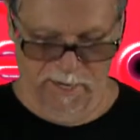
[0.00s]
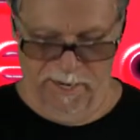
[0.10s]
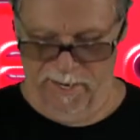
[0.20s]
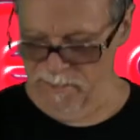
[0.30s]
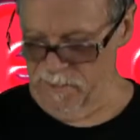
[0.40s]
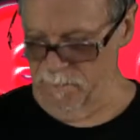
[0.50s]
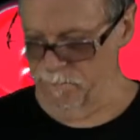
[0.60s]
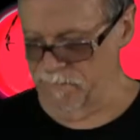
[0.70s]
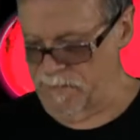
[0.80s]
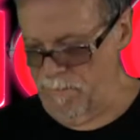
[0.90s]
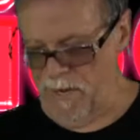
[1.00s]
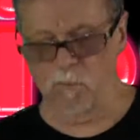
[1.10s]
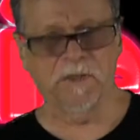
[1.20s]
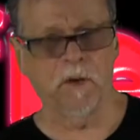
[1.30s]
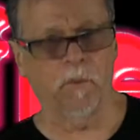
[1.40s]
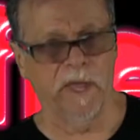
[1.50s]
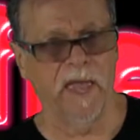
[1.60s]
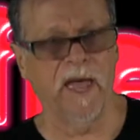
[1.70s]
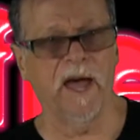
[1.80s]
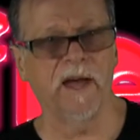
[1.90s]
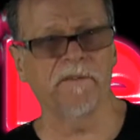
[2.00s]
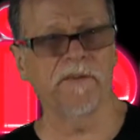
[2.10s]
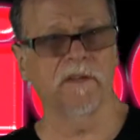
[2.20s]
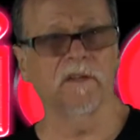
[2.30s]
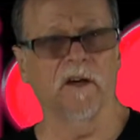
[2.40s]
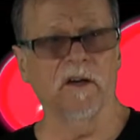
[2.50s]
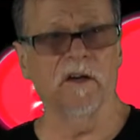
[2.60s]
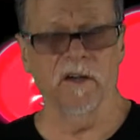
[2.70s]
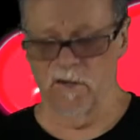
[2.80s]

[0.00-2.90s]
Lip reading: And the main one that we have on